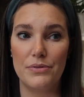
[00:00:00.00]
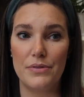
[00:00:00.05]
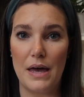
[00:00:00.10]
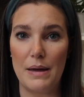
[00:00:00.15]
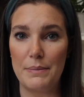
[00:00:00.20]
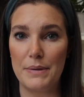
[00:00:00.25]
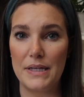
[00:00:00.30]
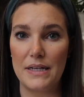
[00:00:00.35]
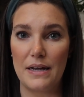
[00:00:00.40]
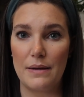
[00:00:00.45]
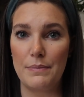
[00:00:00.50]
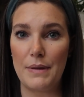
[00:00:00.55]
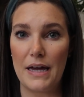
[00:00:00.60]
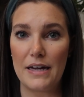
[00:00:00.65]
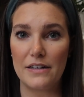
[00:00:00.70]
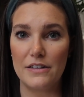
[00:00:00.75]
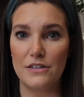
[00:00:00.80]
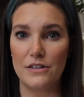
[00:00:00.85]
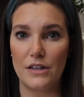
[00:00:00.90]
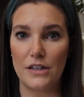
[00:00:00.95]
I mean, I'm
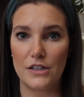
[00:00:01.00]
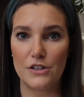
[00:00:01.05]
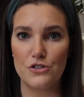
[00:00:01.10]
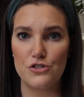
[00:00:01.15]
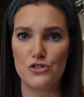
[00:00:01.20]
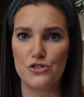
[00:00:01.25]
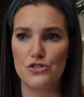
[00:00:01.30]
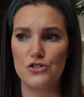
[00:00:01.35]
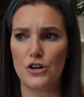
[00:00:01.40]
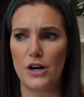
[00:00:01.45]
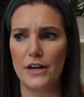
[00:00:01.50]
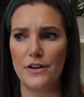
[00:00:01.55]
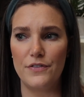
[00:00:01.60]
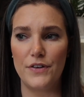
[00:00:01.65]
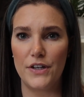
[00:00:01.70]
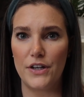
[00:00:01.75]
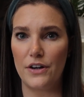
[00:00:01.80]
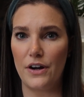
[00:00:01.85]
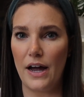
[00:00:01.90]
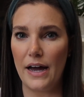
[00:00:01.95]
not gonna like try to
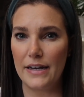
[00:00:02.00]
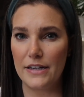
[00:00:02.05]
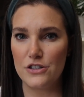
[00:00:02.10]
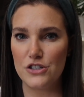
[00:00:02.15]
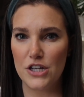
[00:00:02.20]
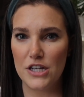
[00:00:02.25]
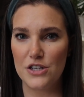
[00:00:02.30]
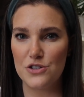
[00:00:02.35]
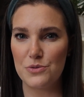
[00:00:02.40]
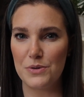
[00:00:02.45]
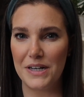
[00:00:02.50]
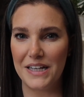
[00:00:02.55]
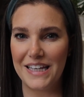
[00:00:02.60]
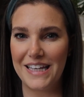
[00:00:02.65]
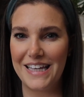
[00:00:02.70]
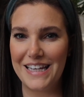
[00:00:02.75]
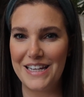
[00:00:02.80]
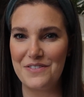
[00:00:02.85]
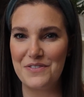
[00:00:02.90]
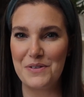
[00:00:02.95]
figure out how to change when I
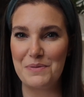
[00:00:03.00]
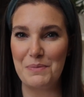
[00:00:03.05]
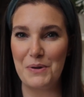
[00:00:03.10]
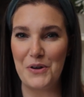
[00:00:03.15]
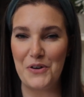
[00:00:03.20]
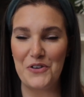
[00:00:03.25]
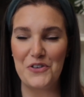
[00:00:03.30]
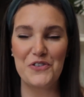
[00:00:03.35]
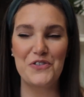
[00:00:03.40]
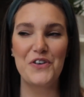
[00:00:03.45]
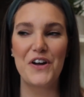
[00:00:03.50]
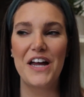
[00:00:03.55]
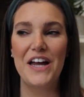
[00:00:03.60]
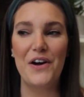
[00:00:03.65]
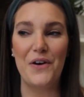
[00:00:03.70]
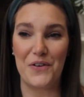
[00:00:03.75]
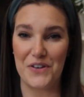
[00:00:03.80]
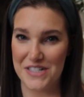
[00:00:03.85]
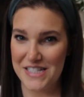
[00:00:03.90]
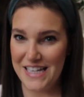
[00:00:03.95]
can't even move
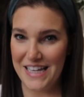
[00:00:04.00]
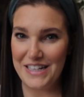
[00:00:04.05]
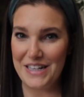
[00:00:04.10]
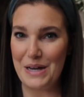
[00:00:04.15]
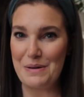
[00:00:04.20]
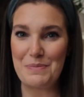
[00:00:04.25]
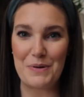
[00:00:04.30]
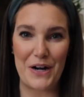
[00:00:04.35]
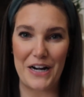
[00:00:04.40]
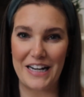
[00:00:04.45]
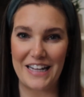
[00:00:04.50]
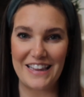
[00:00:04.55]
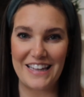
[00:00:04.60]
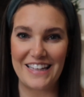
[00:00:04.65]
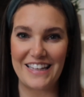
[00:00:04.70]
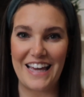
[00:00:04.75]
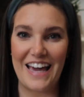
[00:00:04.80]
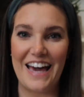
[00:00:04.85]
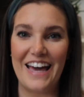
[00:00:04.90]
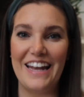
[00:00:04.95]
or stand up or
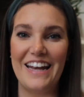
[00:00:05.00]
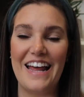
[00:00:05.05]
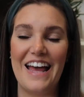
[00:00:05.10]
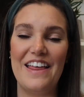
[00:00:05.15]
anything yet.